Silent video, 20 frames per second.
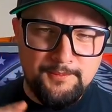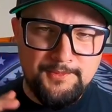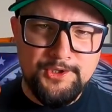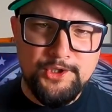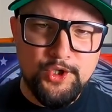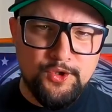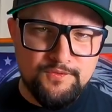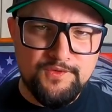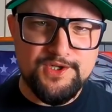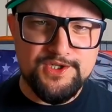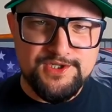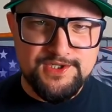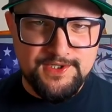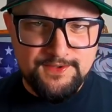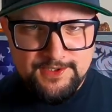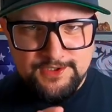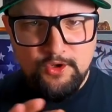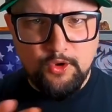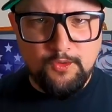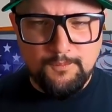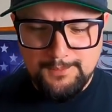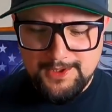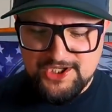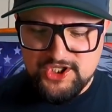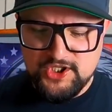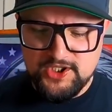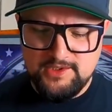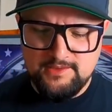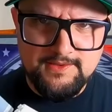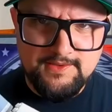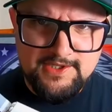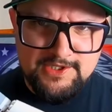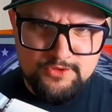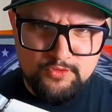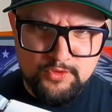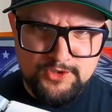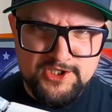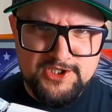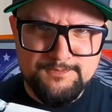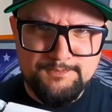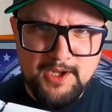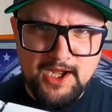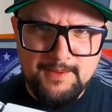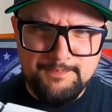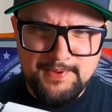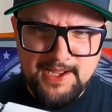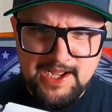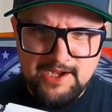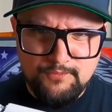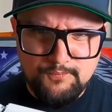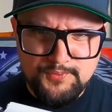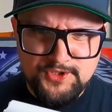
maneuvers in this whole mission. These will just pop out.